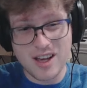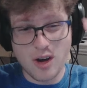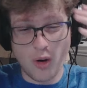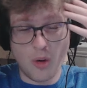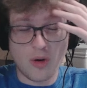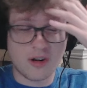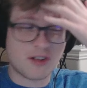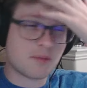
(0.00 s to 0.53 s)

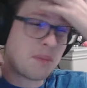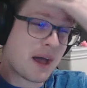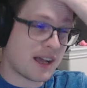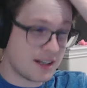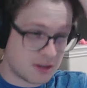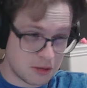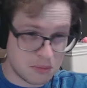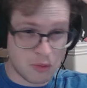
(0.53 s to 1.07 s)
Or spec
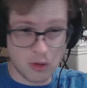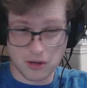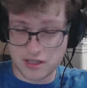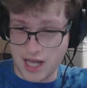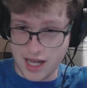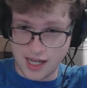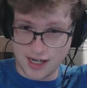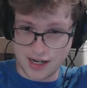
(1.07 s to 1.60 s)
into more
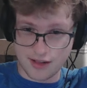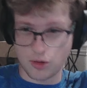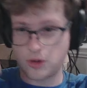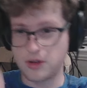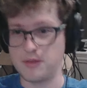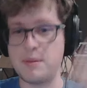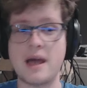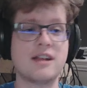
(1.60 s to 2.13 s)
tankiness,
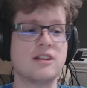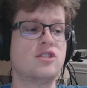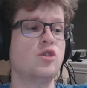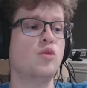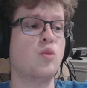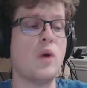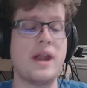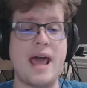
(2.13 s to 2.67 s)
or spec
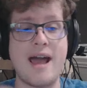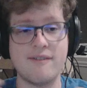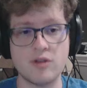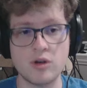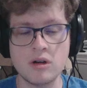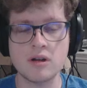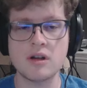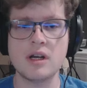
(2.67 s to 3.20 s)
into
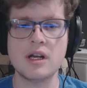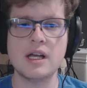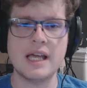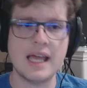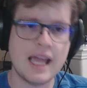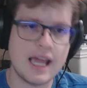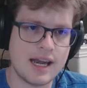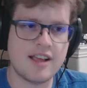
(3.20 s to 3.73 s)
whatever
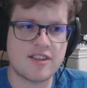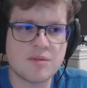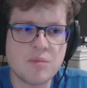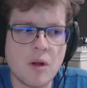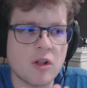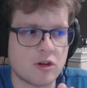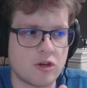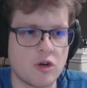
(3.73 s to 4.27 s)
in a
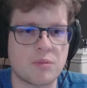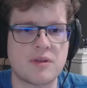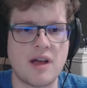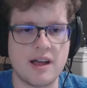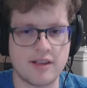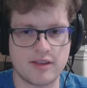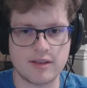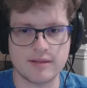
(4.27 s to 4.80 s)
smaller group
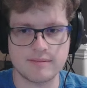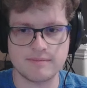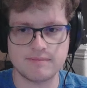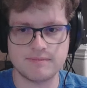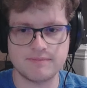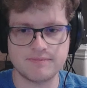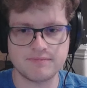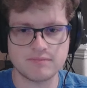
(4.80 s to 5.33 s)
size.
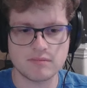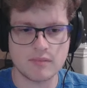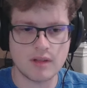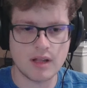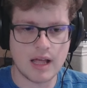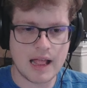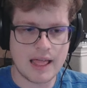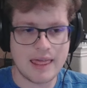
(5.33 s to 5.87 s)

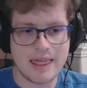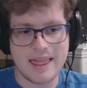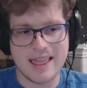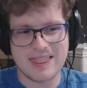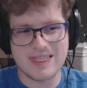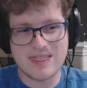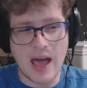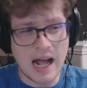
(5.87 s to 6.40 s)

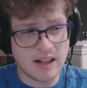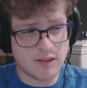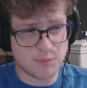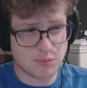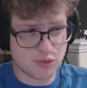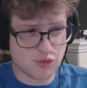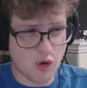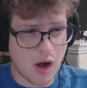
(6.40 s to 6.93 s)
That's
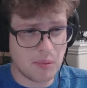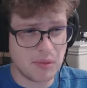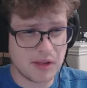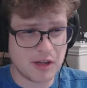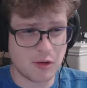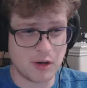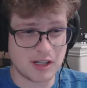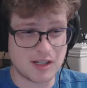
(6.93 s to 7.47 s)
probably
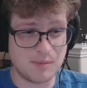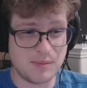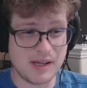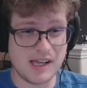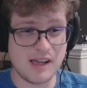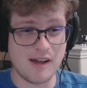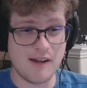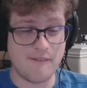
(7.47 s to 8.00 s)
going to
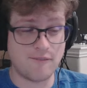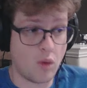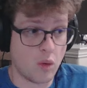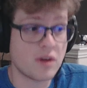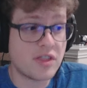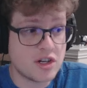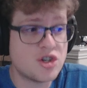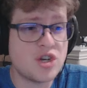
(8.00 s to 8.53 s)
be,
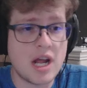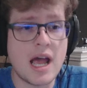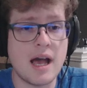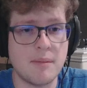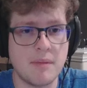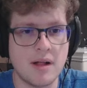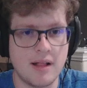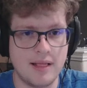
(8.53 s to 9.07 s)
for the
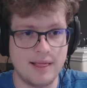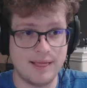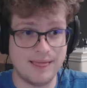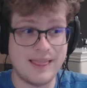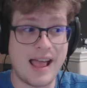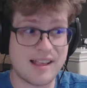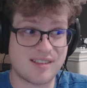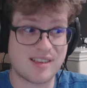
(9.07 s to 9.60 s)
GM,
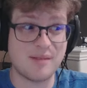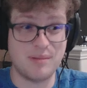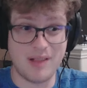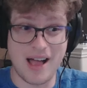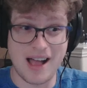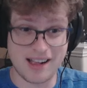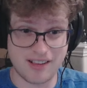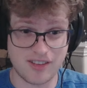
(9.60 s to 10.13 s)
less
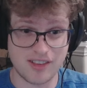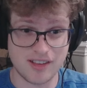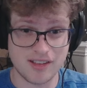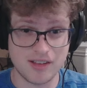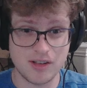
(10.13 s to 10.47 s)
complex.